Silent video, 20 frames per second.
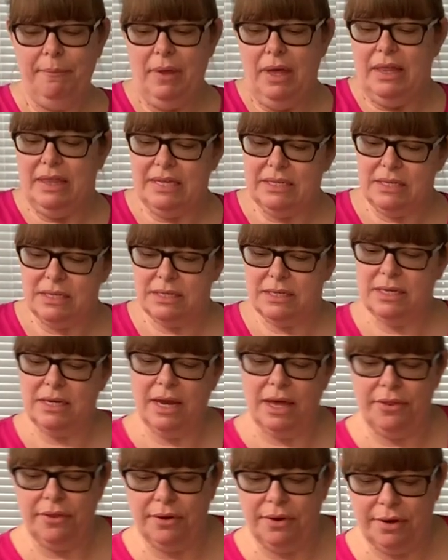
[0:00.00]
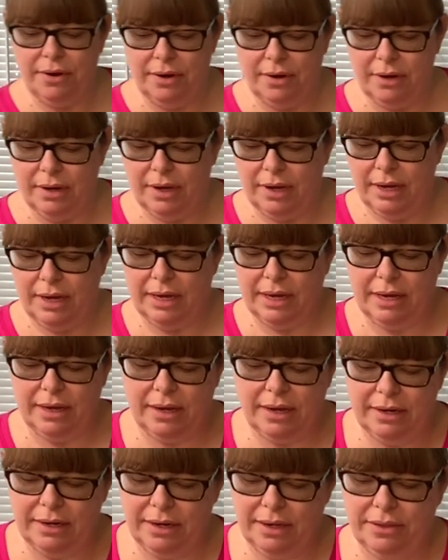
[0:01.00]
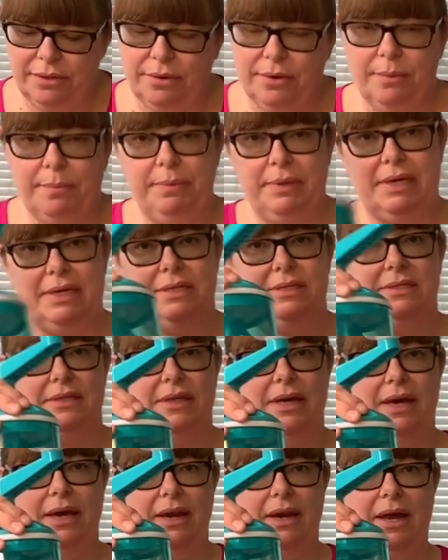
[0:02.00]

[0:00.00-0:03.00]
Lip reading: This is another piece that